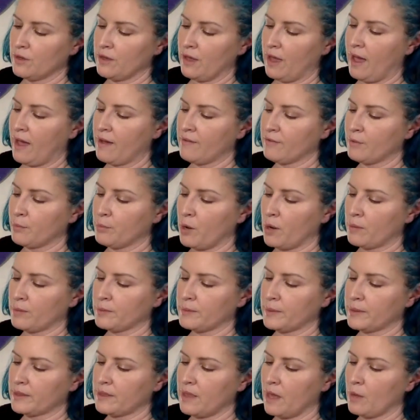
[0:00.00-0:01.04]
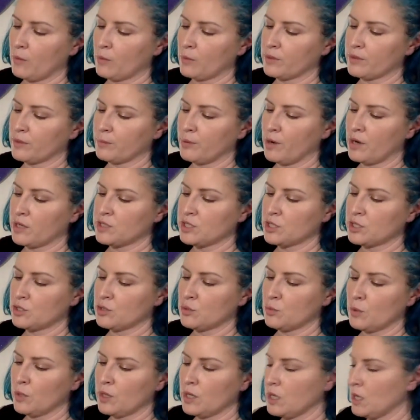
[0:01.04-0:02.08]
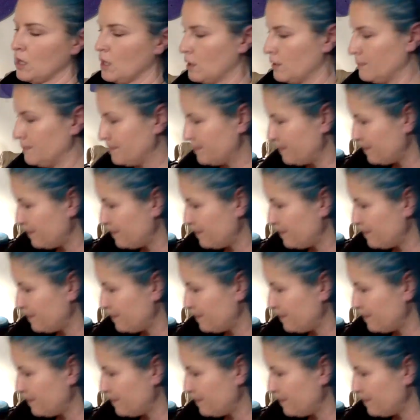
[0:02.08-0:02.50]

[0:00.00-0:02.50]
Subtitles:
have a problem like that with a project you're working on.